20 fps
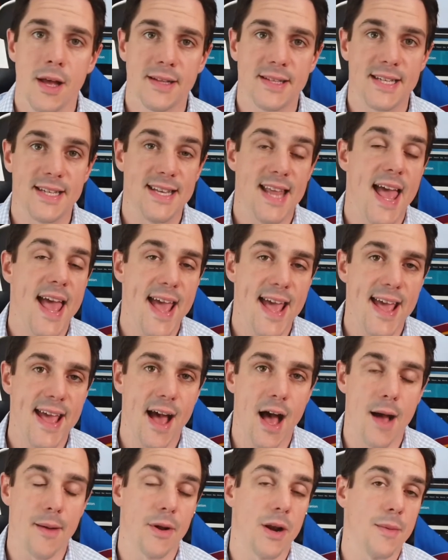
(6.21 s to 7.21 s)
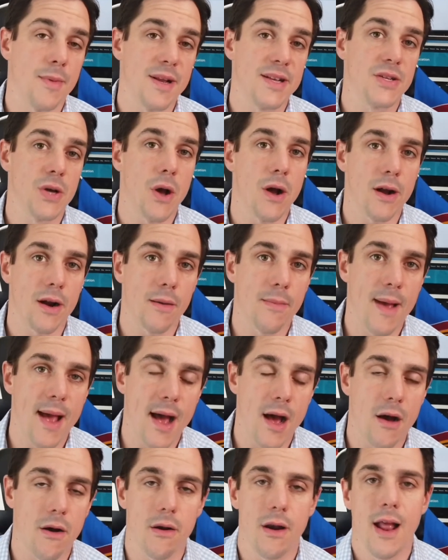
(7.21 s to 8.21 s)
Today I'm going to be talking
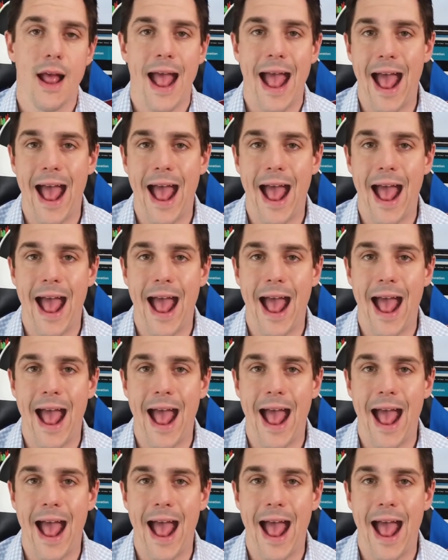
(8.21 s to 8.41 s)
about